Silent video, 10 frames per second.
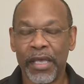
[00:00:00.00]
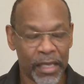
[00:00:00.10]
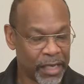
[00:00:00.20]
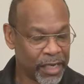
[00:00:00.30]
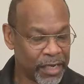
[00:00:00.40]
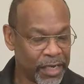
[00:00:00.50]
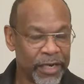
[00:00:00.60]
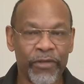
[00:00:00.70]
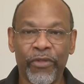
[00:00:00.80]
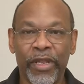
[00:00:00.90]
and any
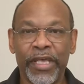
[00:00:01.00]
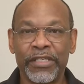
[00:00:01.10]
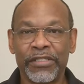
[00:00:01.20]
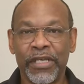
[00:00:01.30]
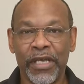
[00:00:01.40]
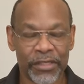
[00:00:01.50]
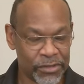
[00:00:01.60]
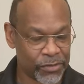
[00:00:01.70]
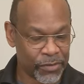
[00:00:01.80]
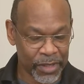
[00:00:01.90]
other links uh,
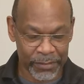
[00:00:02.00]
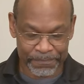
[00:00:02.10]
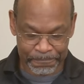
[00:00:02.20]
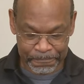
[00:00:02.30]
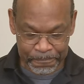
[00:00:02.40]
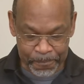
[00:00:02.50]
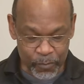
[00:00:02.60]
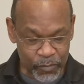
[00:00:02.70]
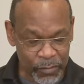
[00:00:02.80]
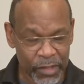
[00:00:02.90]
to um,
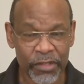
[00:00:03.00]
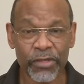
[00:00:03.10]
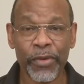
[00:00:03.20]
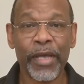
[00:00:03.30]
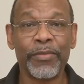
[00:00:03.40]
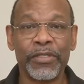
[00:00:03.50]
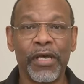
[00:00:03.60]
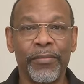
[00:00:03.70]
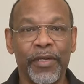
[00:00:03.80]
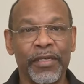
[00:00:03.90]
to
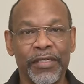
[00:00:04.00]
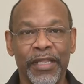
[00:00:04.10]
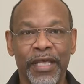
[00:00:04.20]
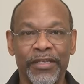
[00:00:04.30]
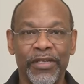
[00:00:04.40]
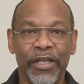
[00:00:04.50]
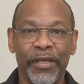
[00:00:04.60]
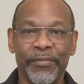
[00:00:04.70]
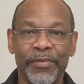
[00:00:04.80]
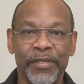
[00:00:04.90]
Amazon that
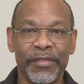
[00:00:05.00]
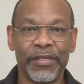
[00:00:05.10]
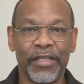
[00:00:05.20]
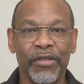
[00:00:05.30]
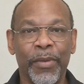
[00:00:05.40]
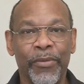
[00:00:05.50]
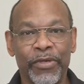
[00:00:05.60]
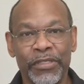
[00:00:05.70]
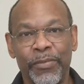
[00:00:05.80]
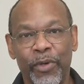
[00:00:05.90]
uh, that you might want
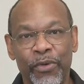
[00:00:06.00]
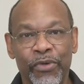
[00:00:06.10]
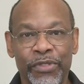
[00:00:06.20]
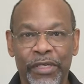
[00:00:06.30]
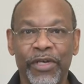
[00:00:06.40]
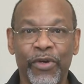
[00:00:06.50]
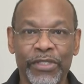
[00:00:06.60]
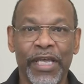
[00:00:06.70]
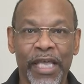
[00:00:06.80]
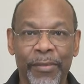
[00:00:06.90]
to peruse. Of course,
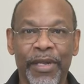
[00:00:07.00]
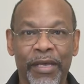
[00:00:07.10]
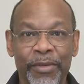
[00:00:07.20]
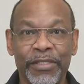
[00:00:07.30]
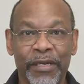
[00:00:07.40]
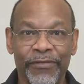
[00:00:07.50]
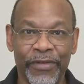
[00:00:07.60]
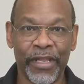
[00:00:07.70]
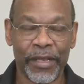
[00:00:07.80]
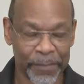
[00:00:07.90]
I am an Amazon
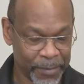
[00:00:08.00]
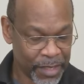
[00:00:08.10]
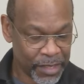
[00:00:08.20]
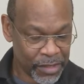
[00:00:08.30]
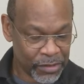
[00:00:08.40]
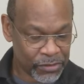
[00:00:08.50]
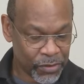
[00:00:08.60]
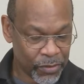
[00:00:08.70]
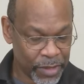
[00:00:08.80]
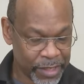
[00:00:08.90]
affiliate.
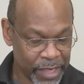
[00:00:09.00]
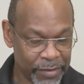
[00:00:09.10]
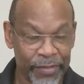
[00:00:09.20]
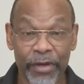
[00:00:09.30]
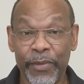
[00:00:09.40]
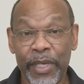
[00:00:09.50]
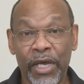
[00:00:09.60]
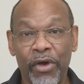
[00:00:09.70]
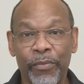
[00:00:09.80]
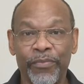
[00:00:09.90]
So again, there we
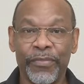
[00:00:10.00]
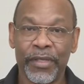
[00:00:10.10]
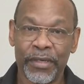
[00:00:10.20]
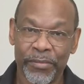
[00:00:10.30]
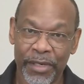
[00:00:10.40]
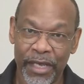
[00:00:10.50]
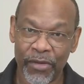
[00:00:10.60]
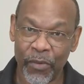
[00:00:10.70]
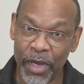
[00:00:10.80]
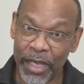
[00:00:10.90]
go, banana
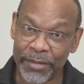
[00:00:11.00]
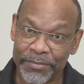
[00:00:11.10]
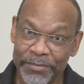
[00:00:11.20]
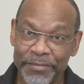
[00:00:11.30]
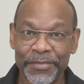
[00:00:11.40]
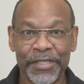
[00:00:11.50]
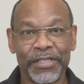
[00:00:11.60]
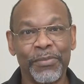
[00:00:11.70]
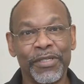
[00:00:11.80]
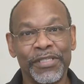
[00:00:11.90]
wine, six
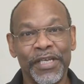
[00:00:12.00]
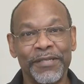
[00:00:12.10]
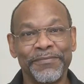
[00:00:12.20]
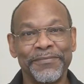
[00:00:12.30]
months in.